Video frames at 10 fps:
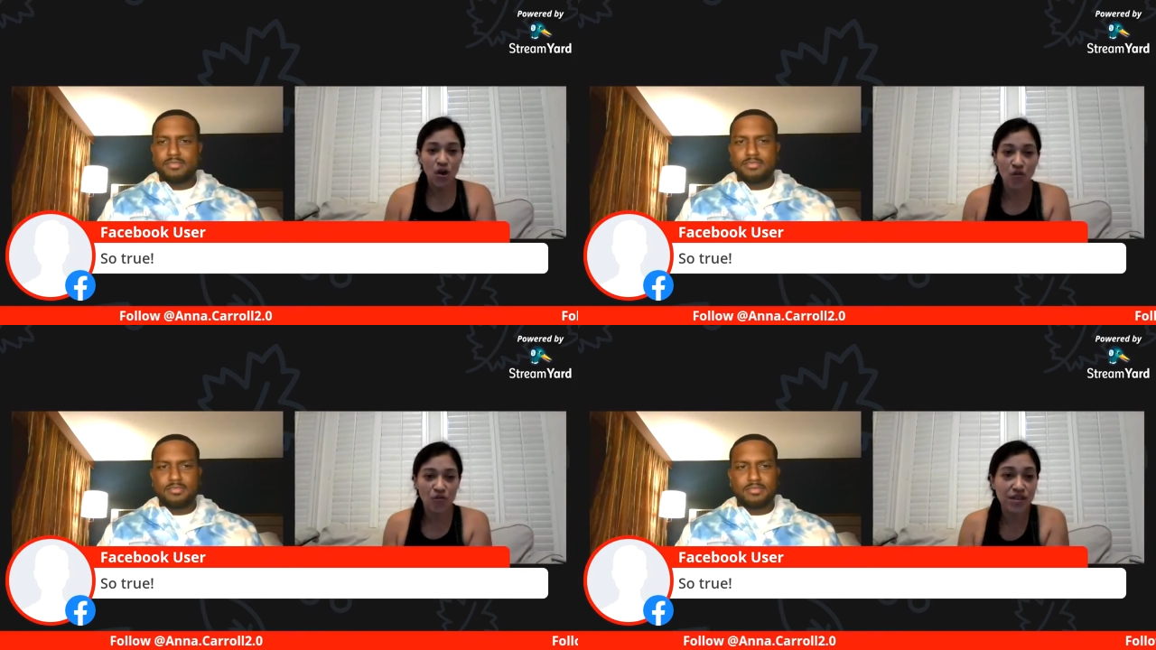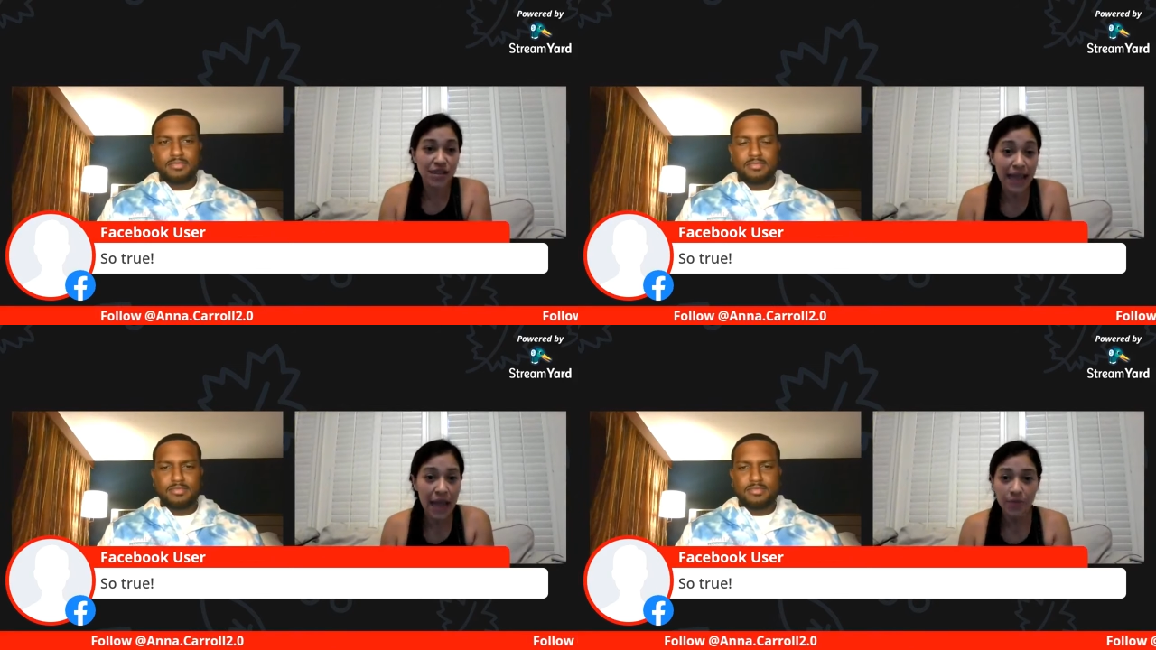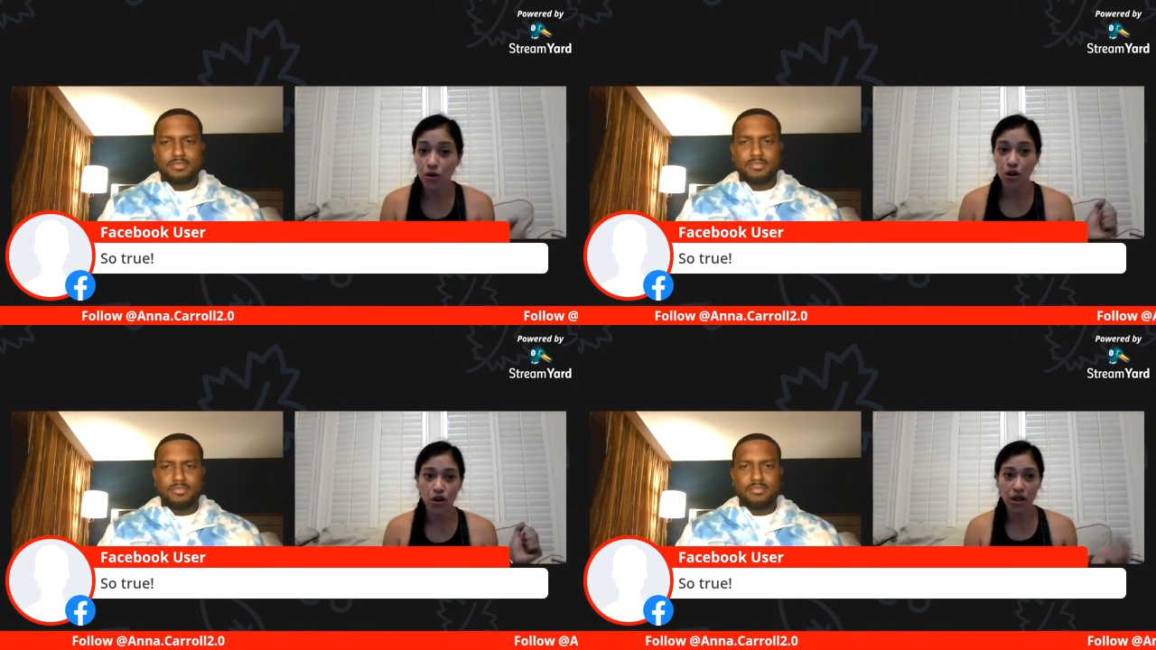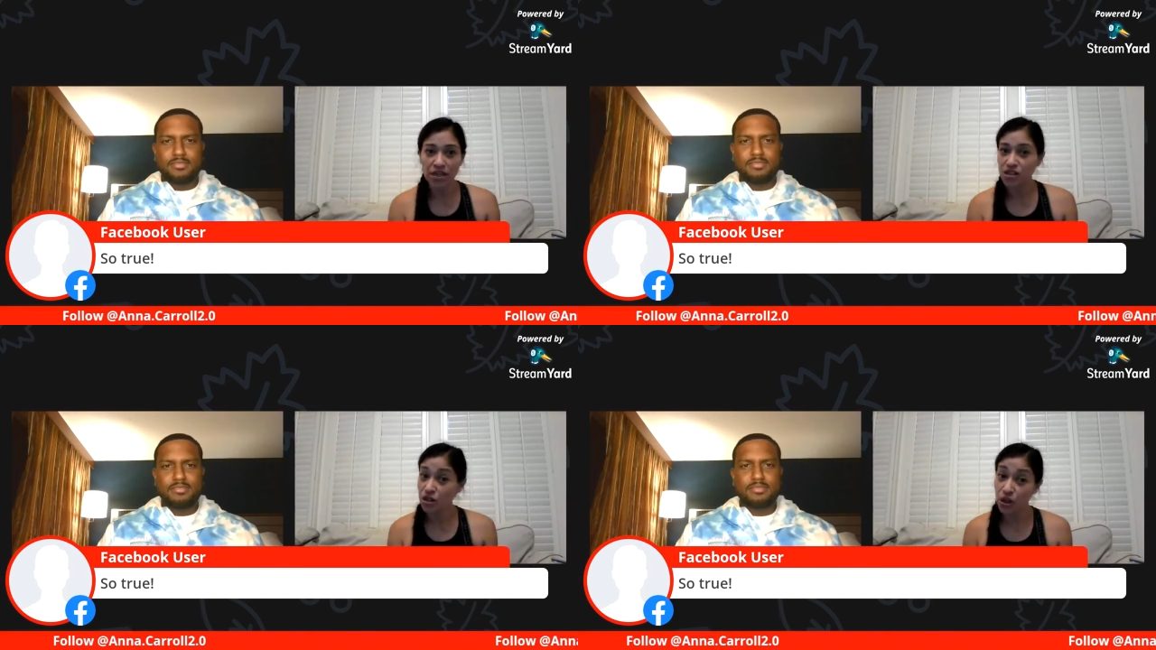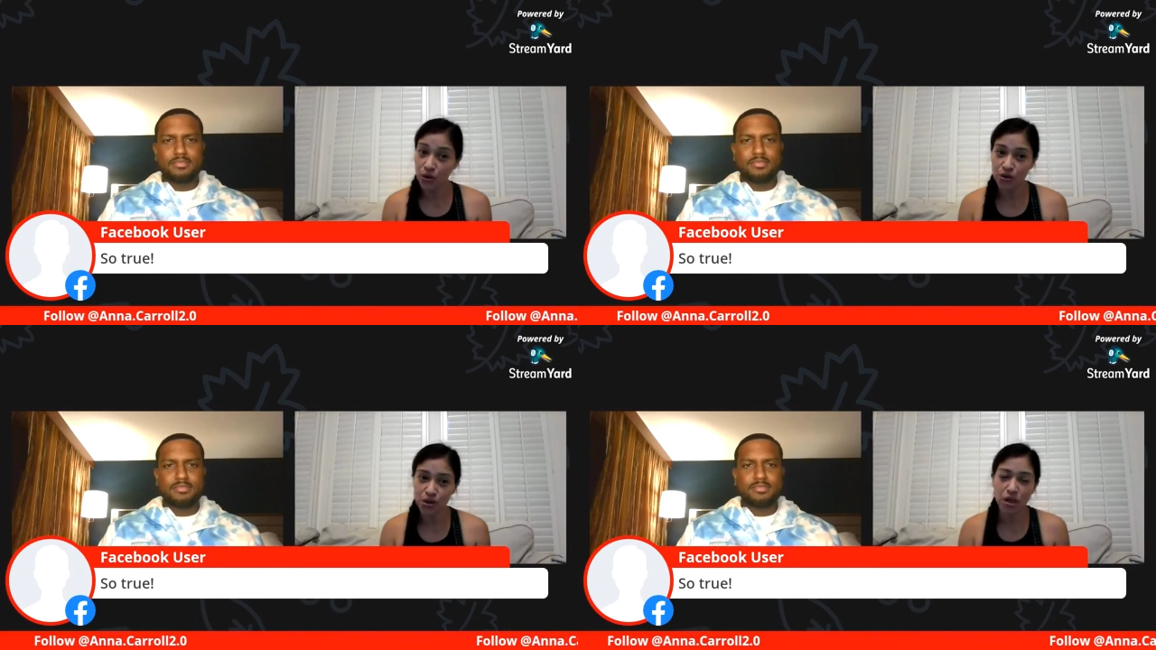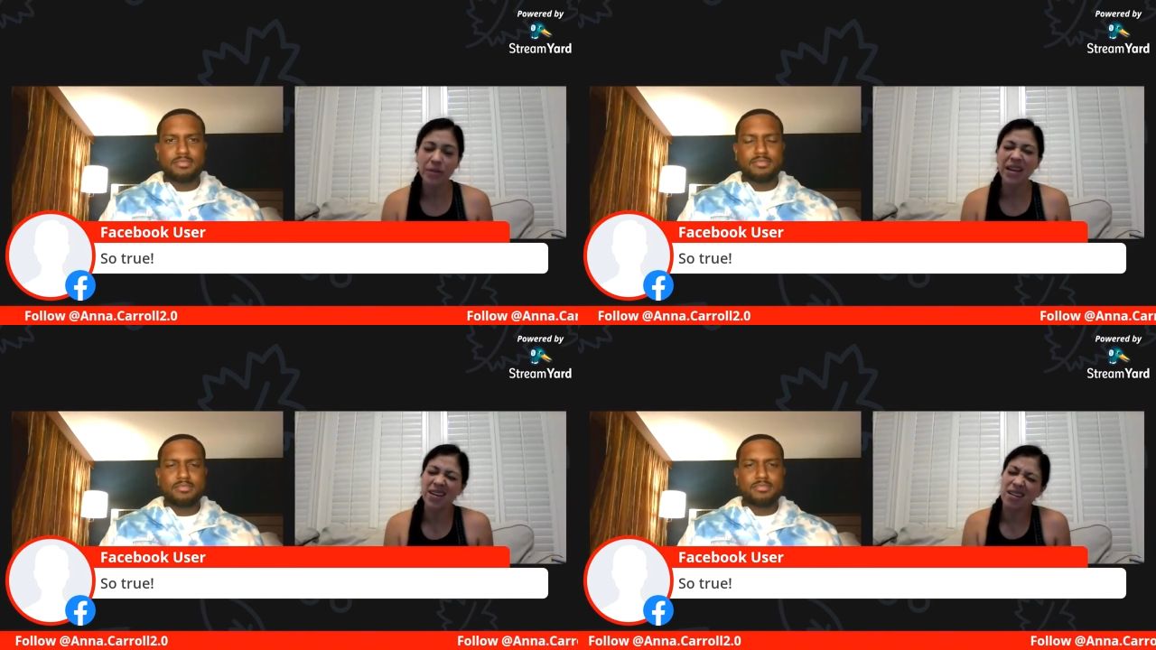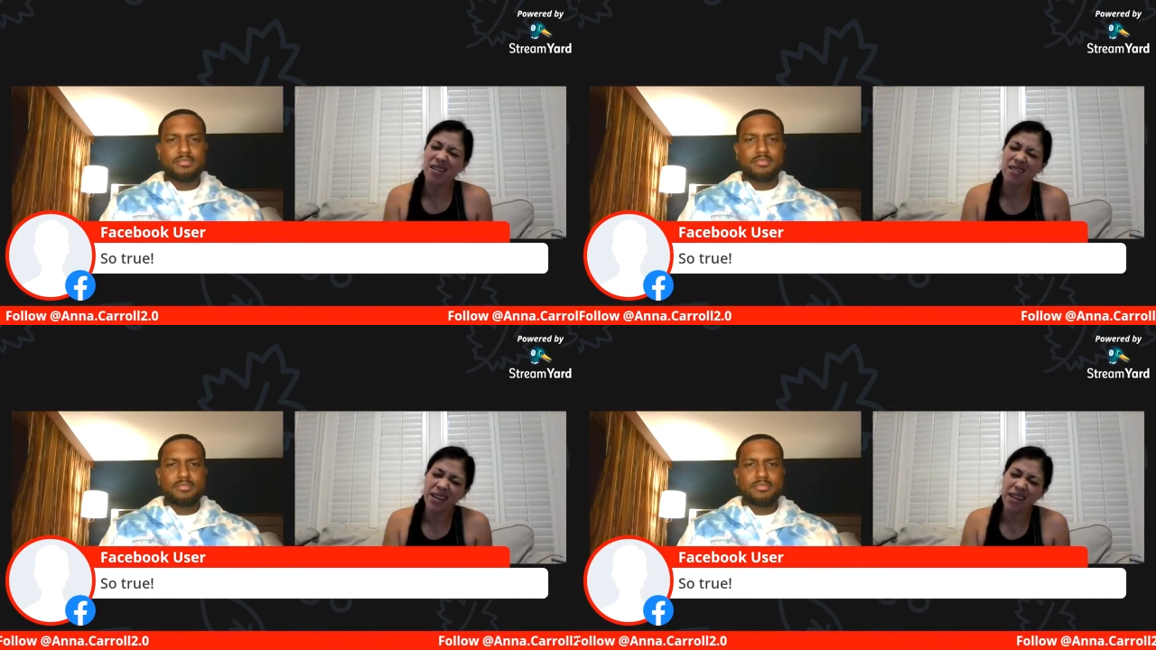Speaker 1: overslept, or you're gonna snooze. You're gonna be like, oh,